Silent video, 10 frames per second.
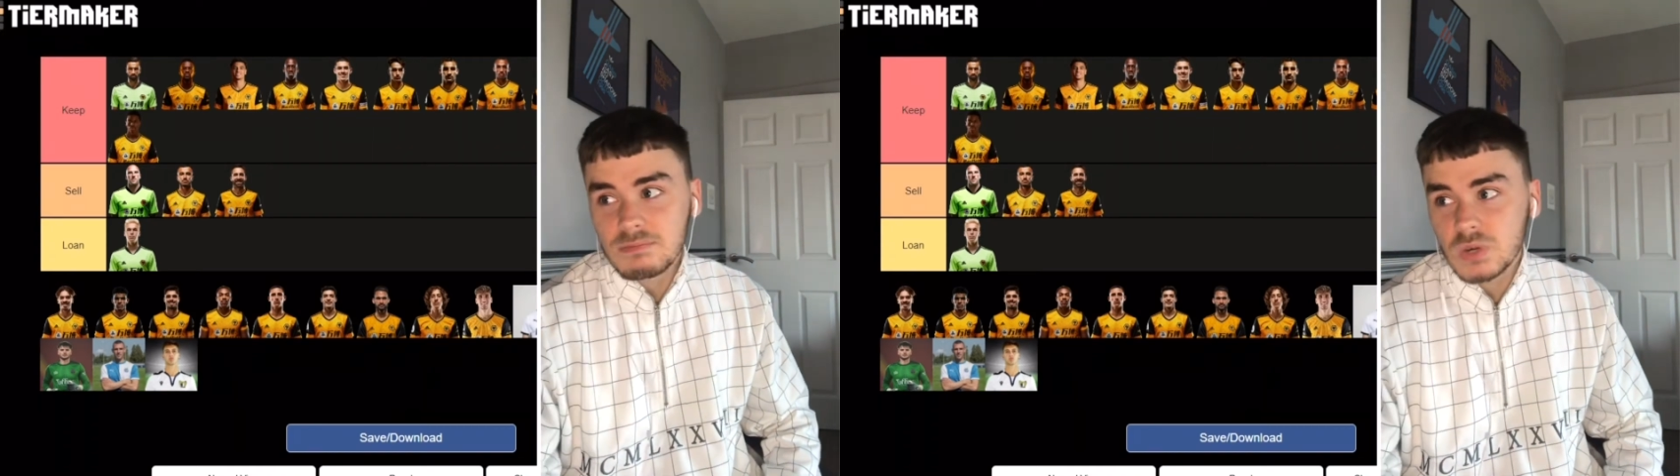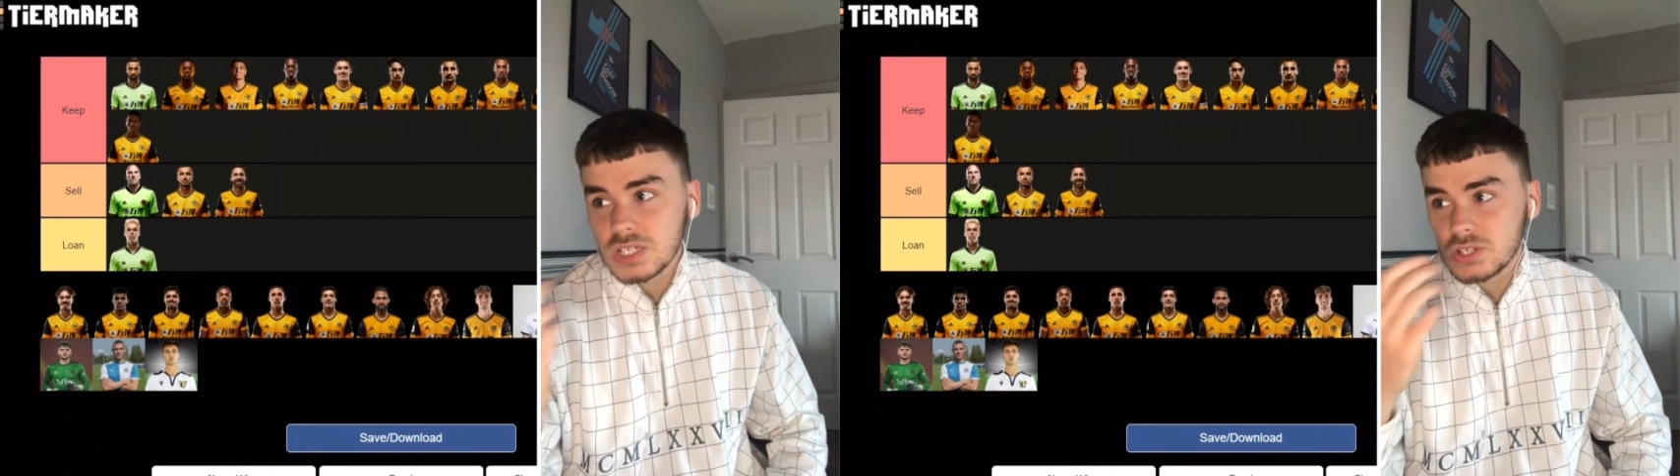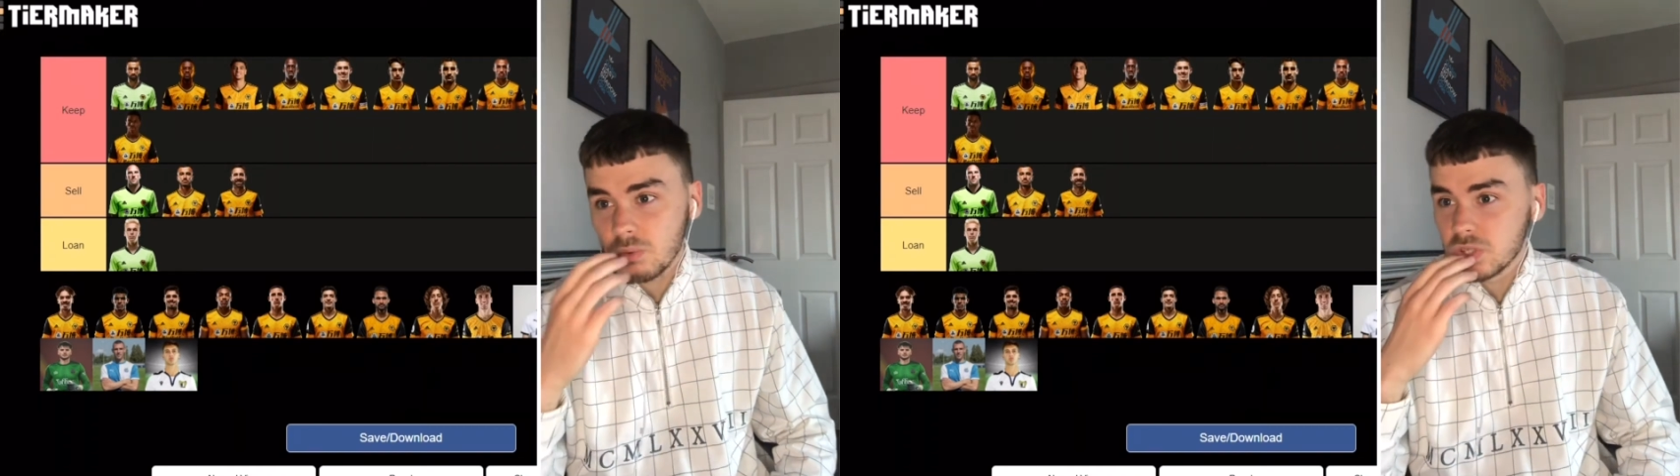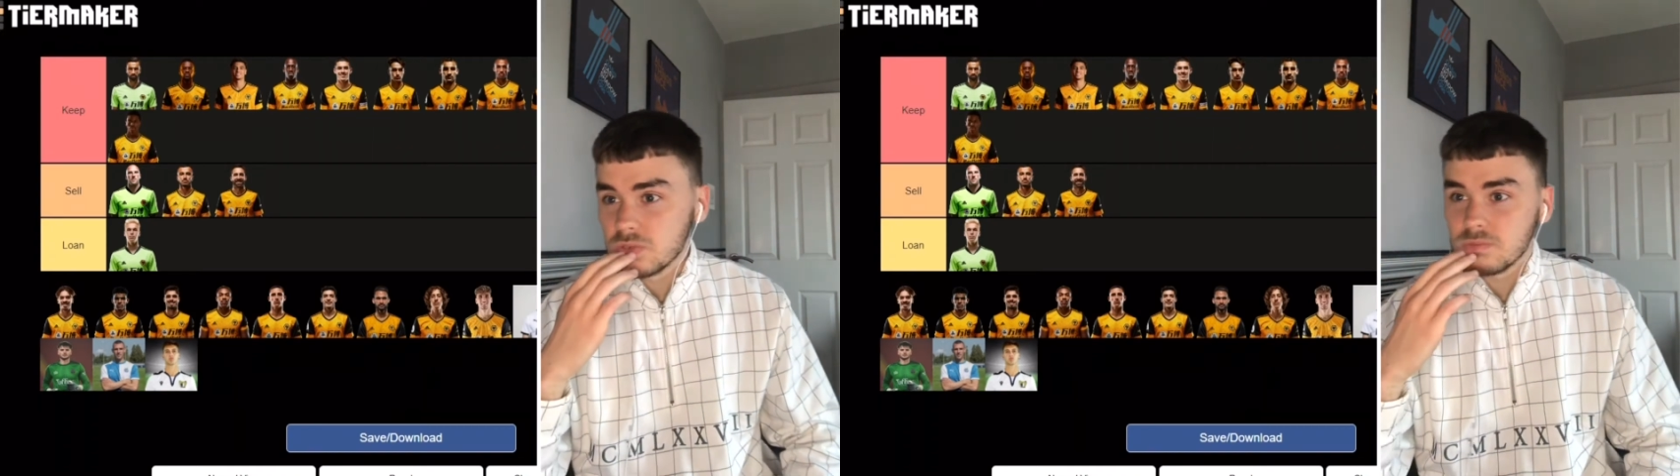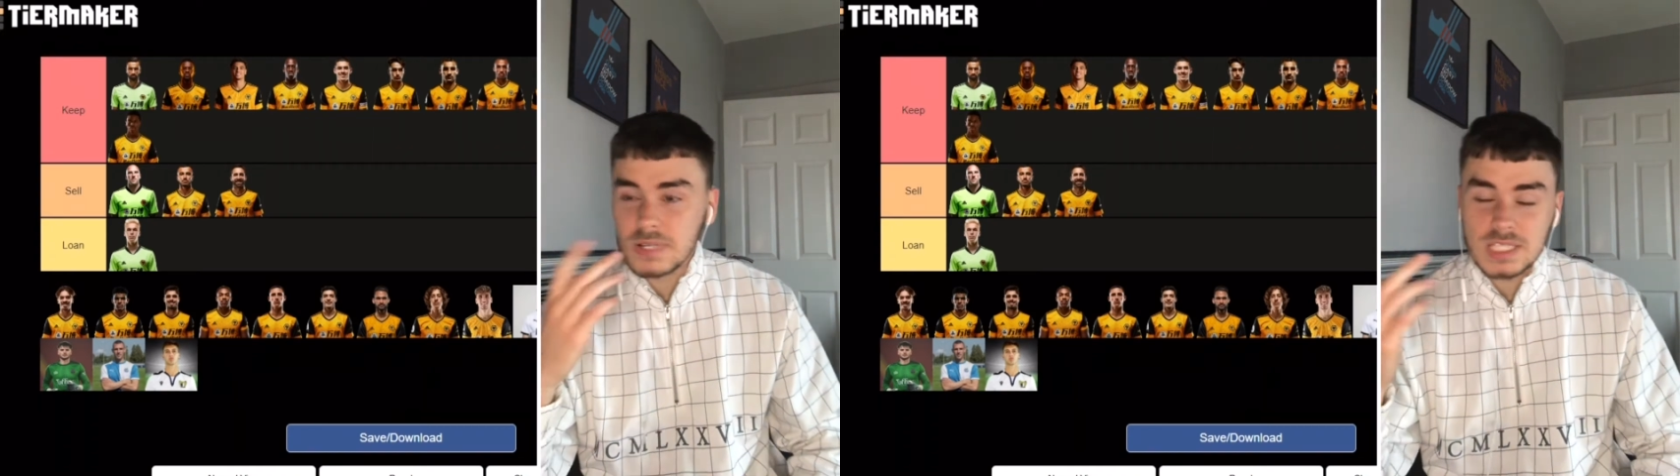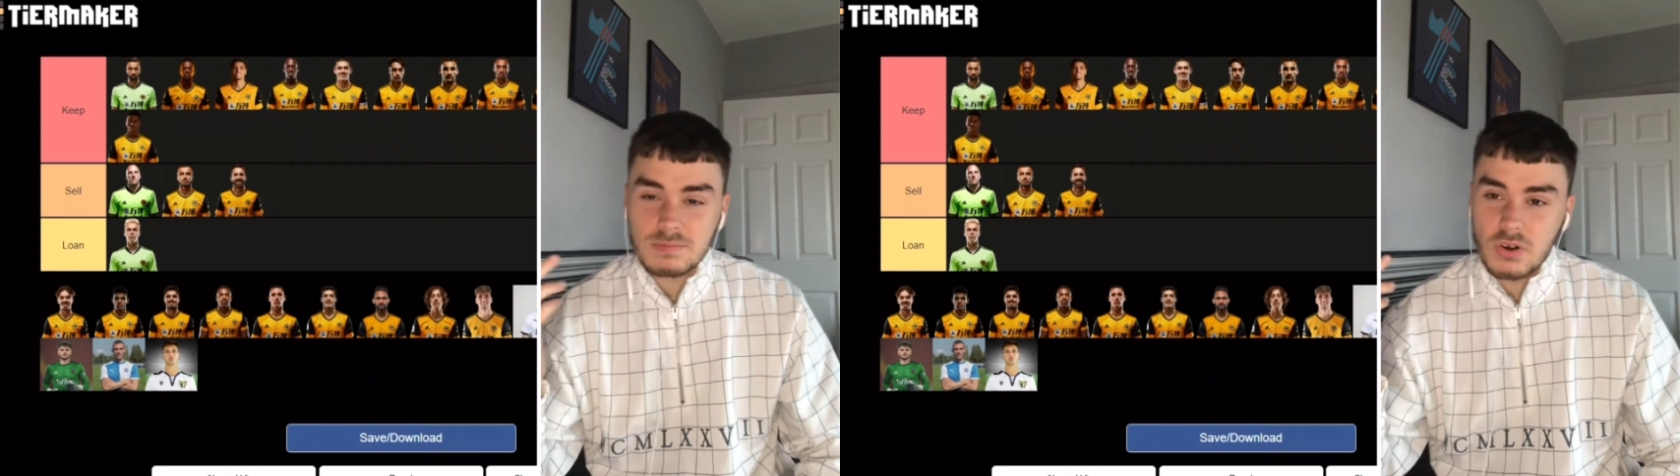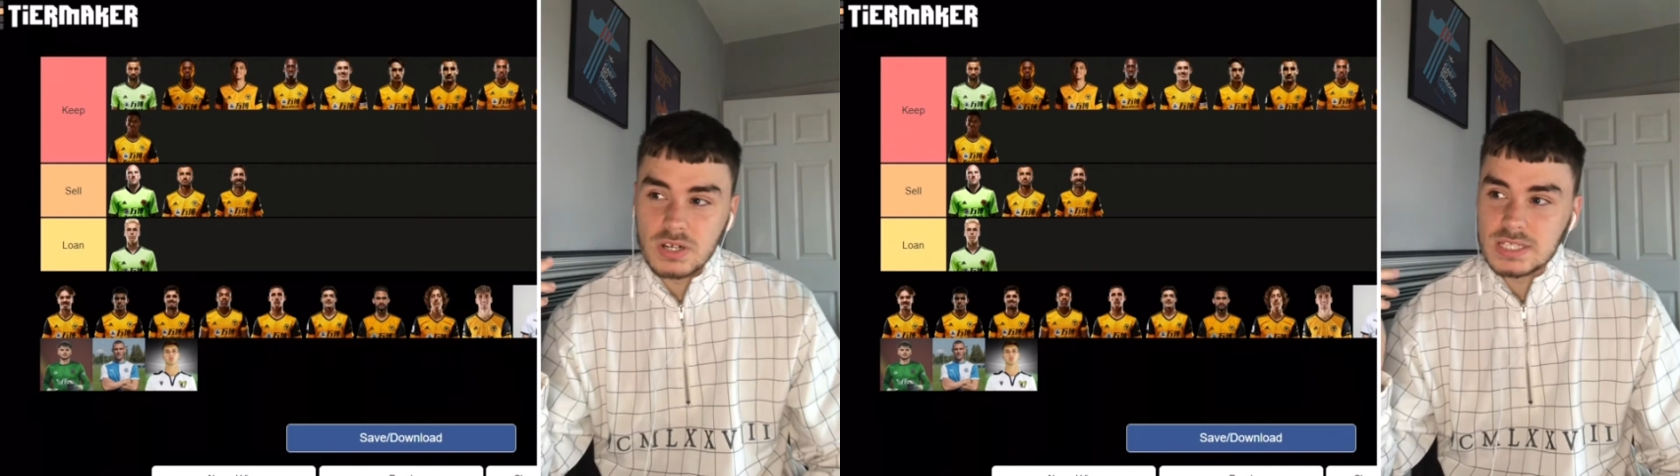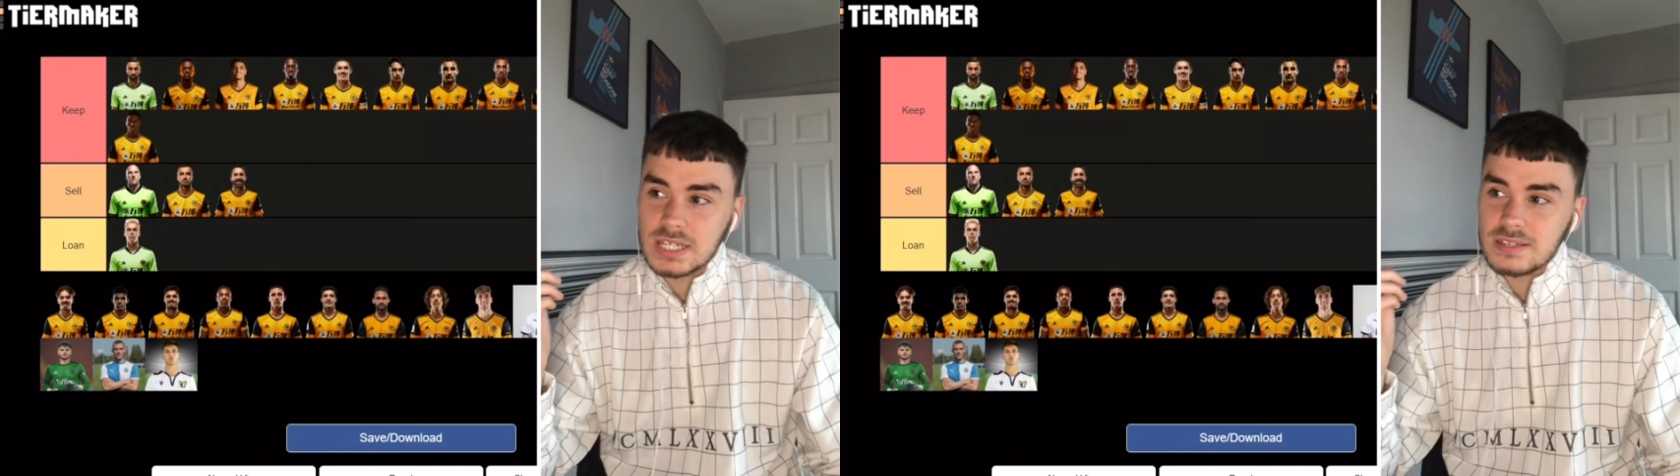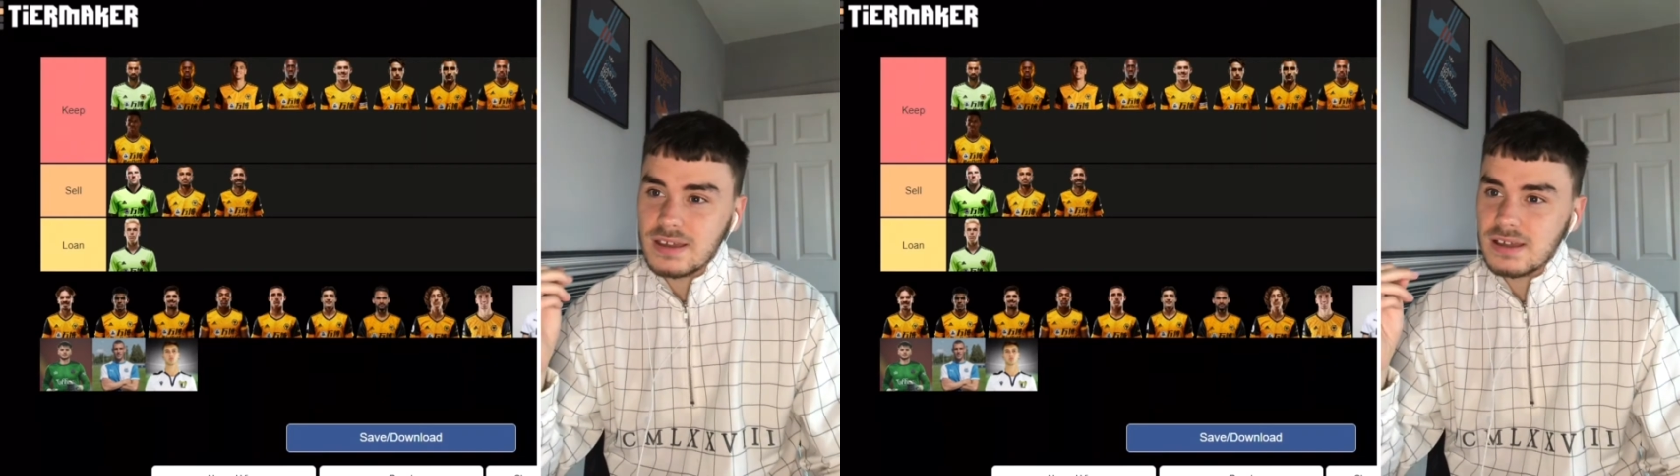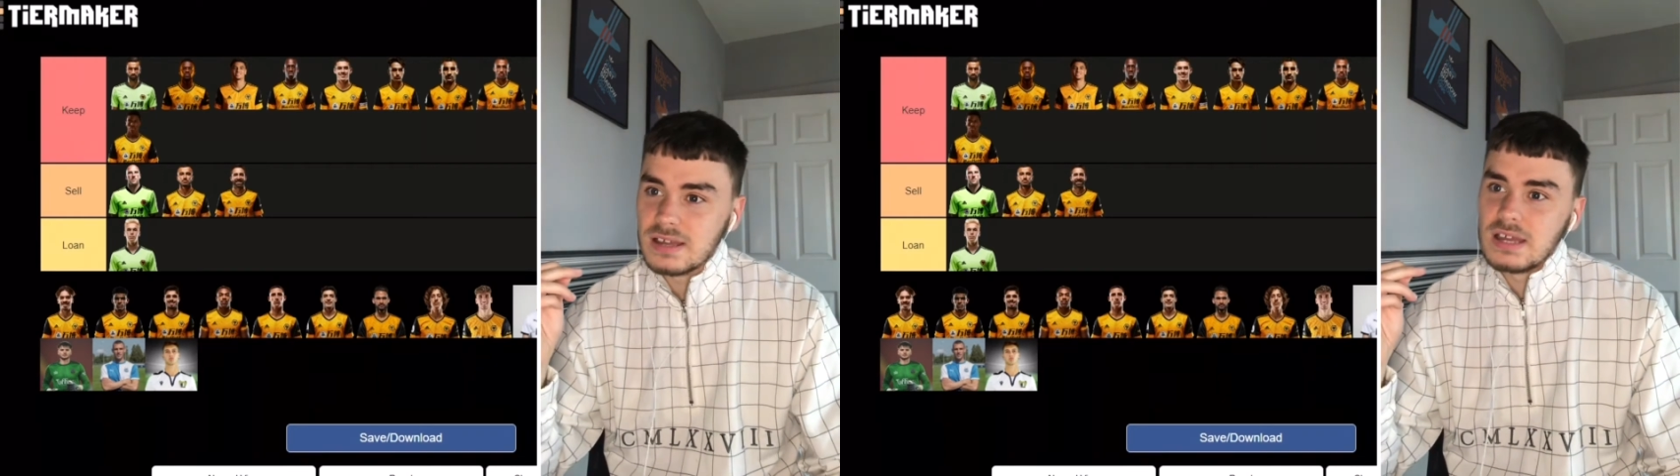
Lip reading: which I wouldn't be surprised either.